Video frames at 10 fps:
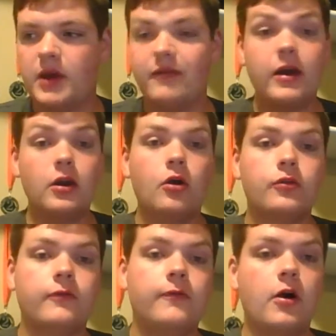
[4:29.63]
I've had it
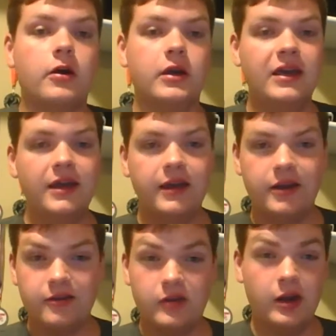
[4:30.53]
also fog
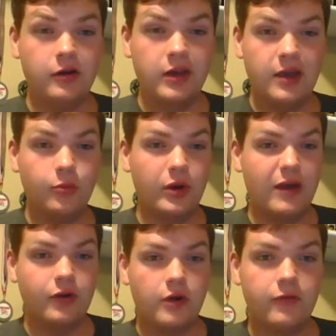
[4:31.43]
in scenario games where I
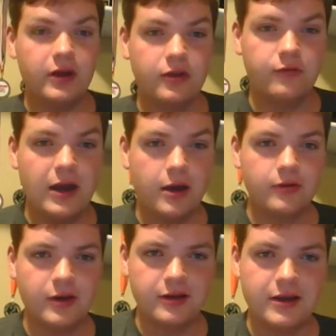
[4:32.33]
have it on for like 3
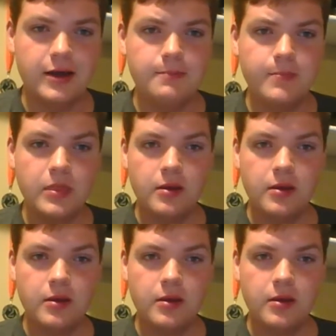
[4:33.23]
hours at a time.